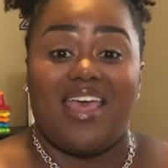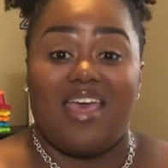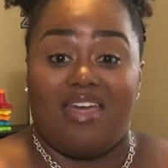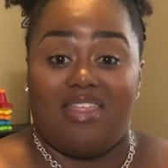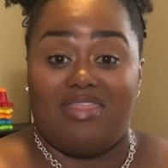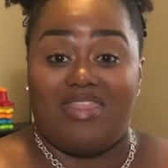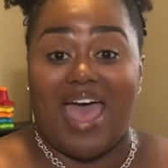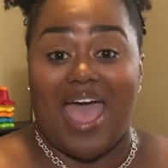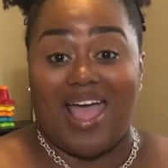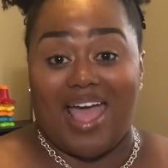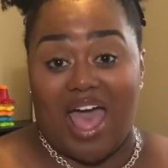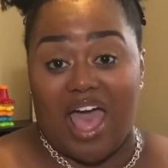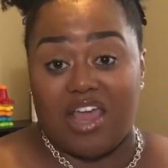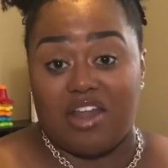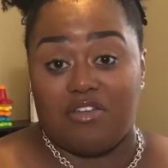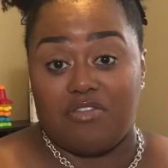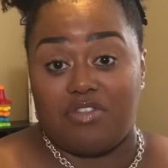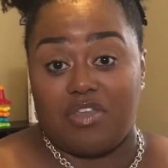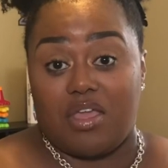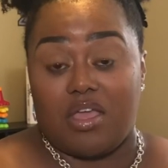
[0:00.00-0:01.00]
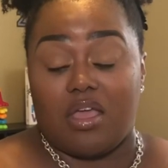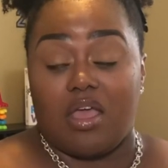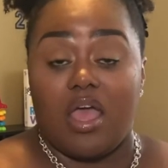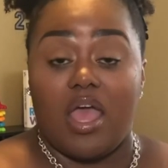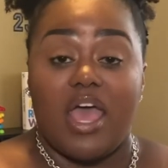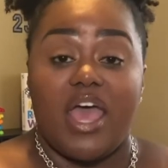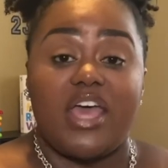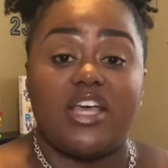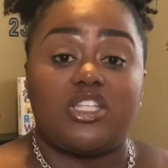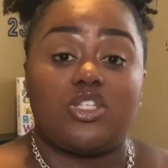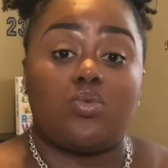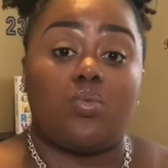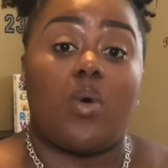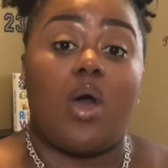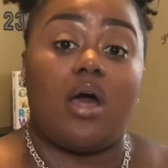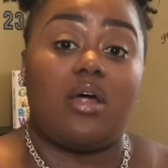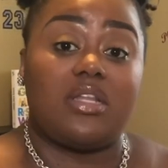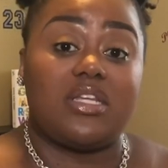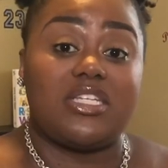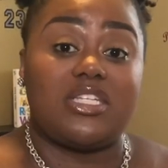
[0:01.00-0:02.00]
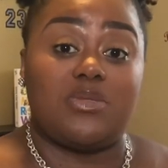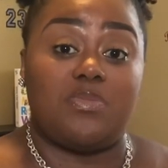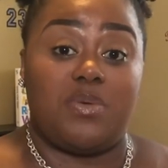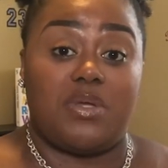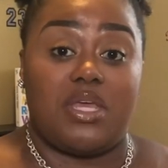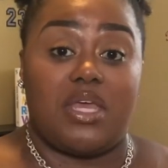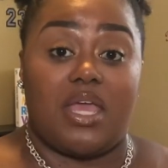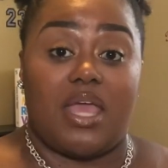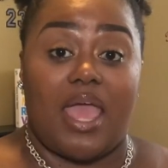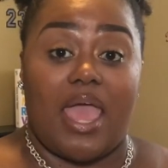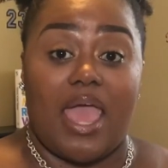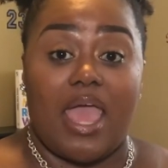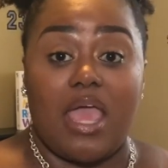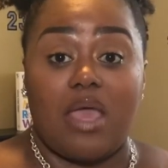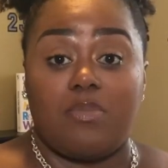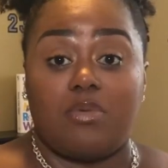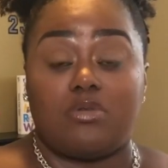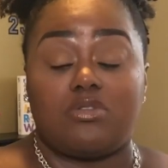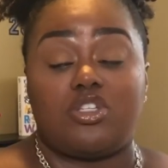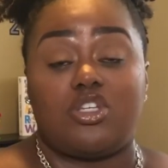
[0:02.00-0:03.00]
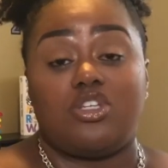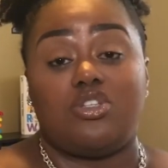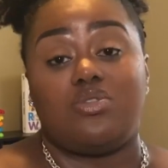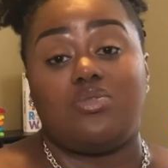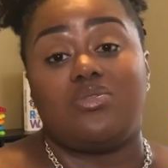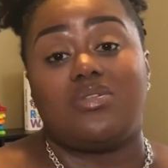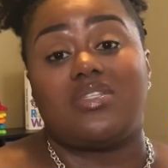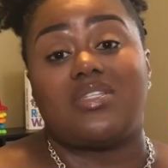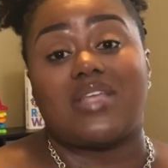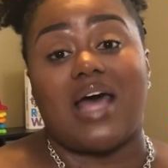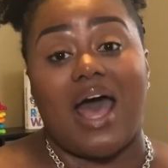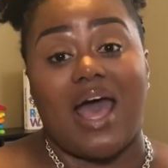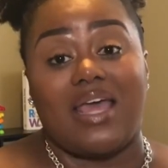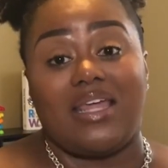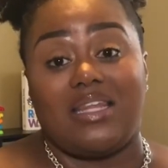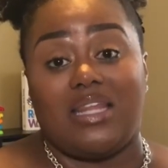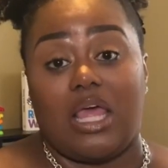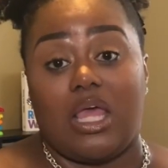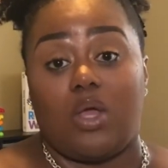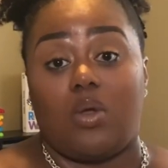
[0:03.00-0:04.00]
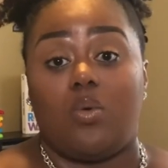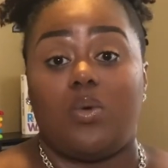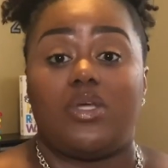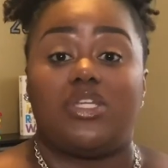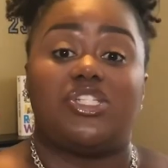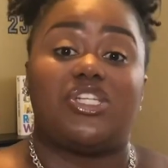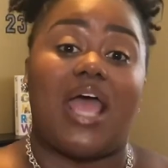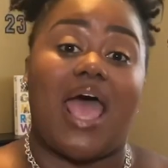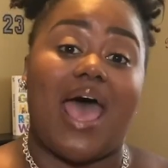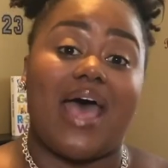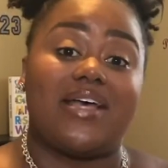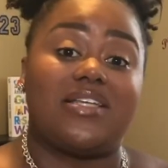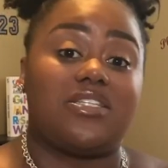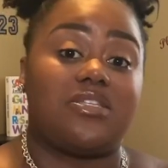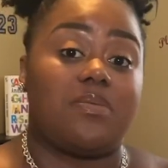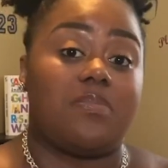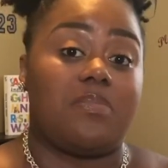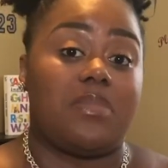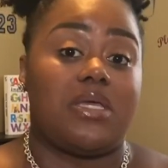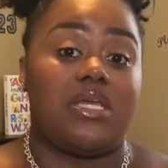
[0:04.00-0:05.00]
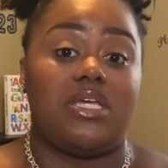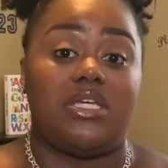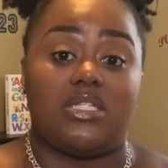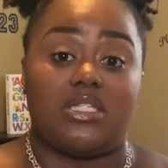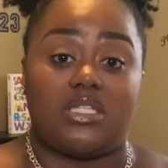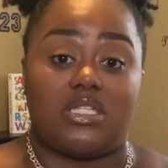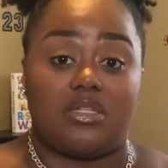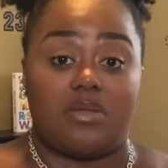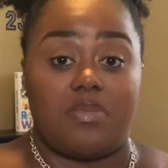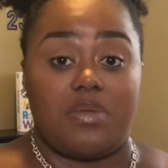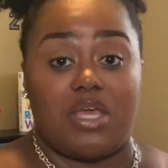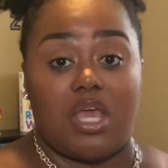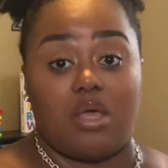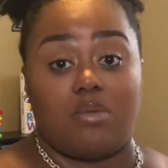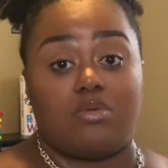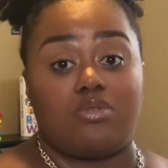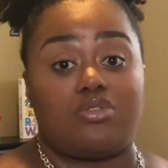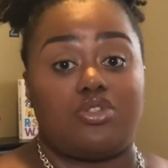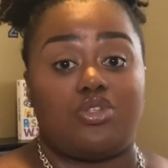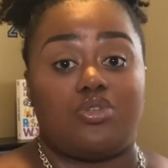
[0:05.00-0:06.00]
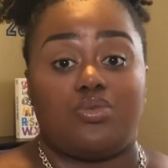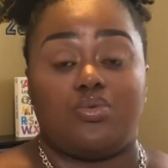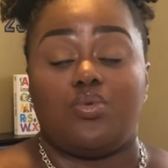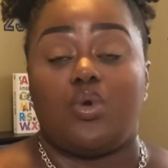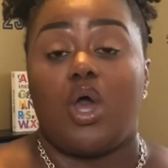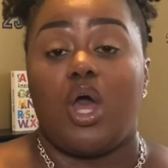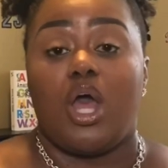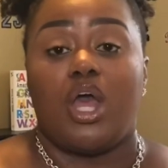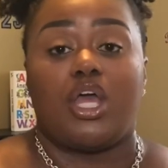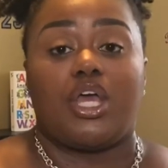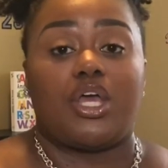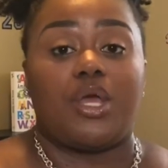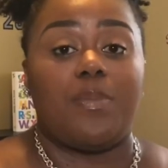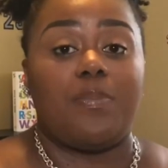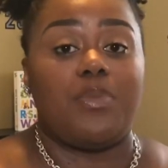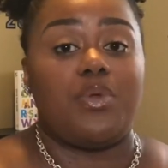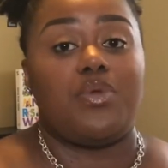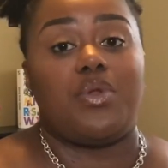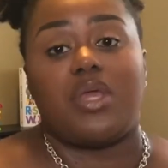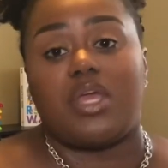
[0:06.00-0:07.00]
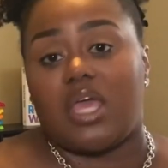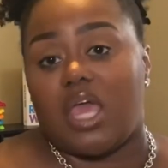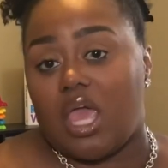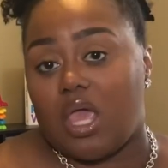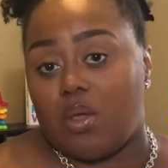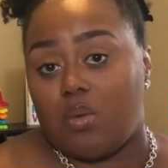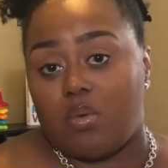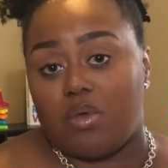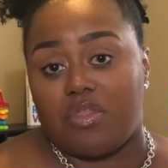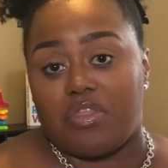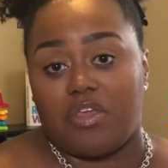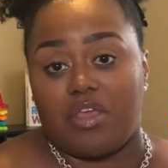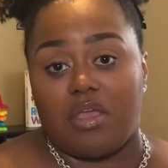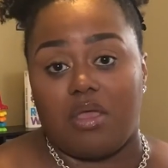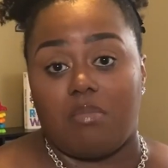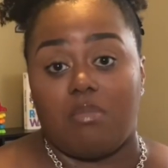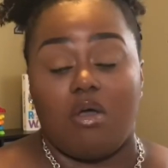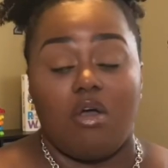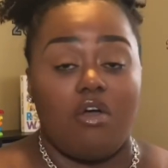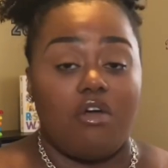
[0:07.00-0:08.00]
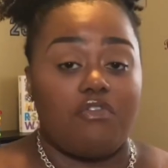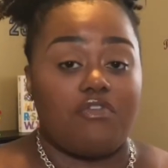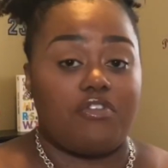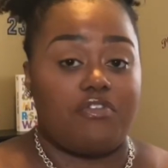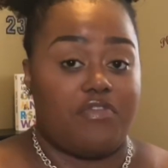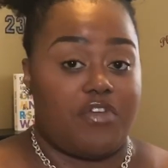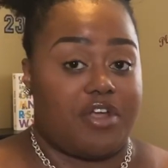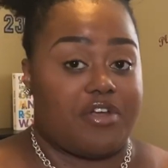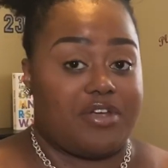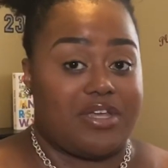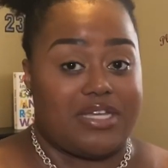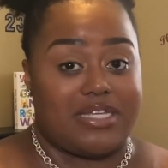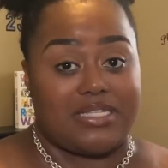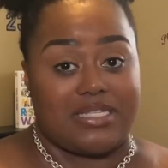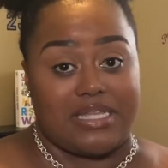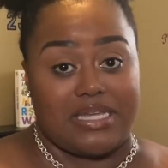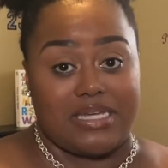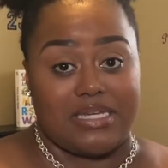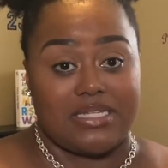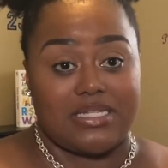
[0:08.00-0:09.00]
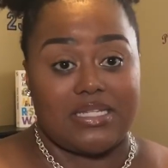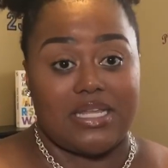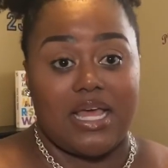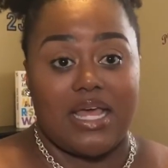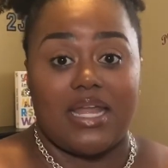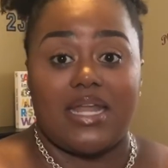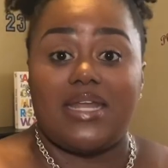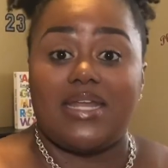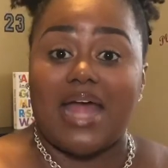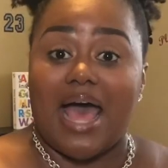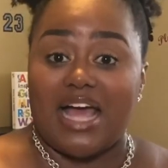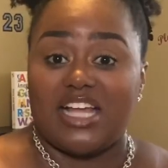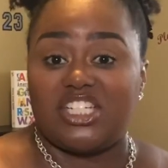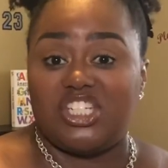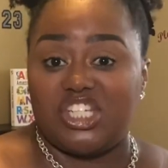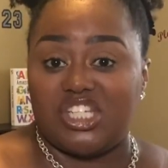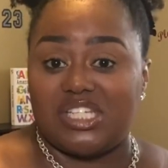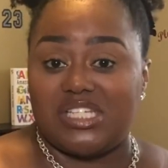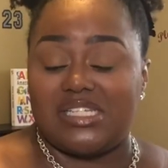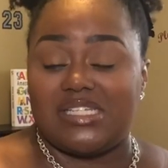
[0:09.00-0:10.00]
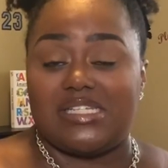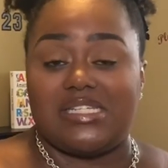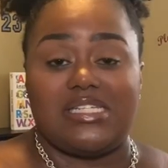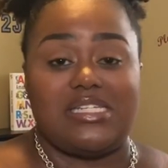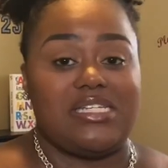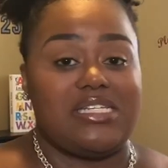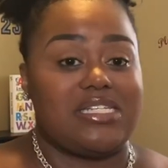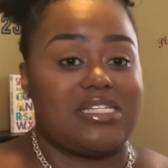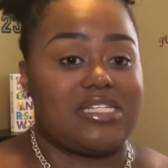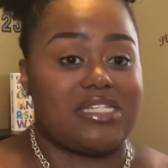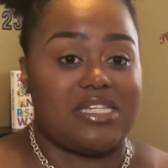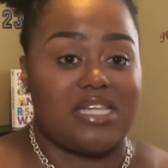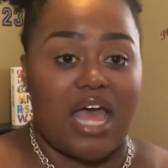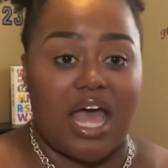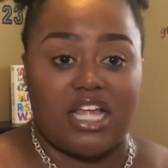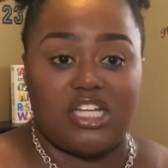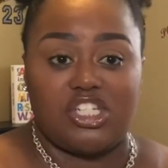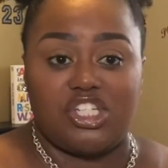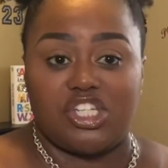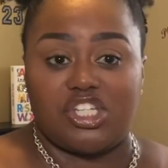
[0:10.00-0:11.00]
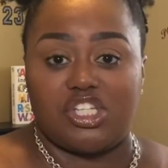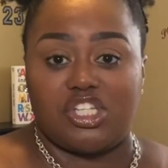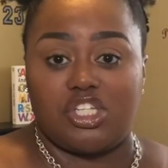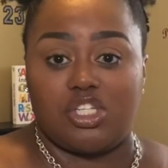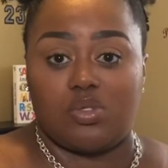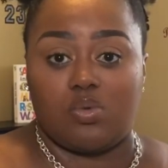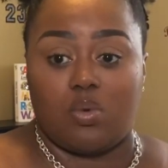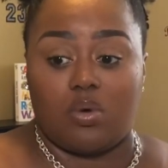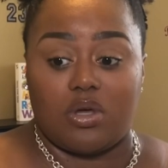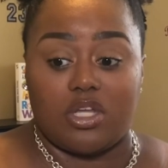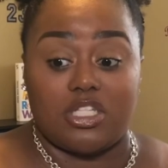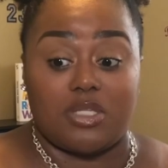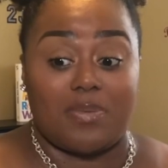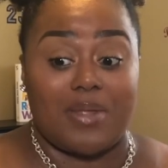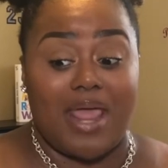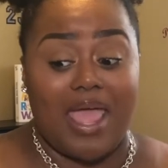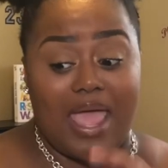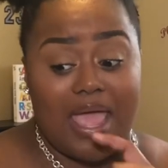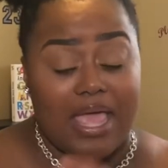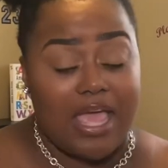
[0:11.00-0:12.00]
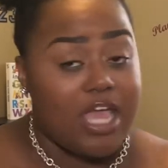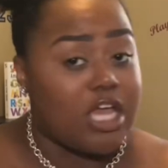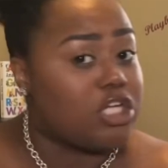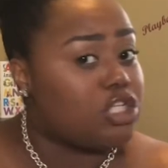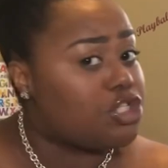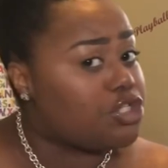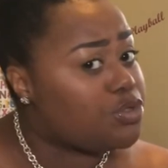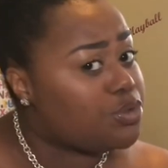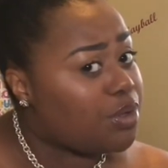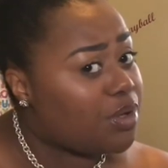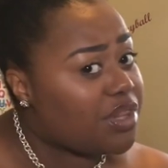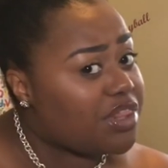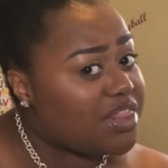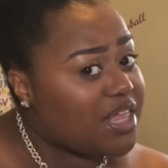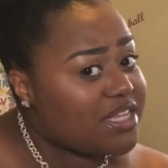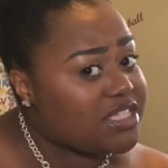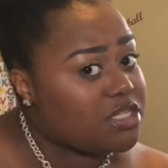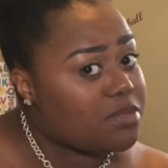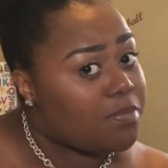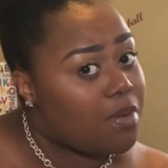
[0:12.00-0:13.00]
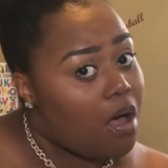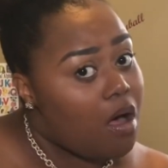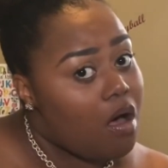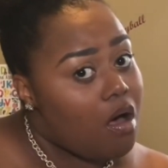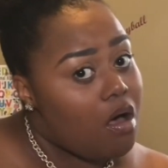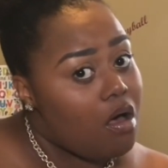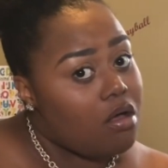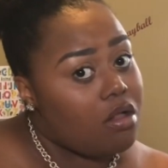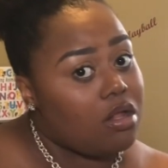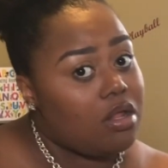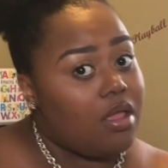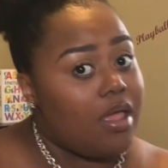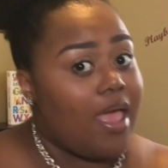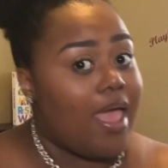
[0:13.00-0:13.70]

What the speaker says: that kind of thing, as well as being able to use sign language as a means to be able to communicate with him for various things, not just his needs, not just his wants, but hey, do you know that that's a ball?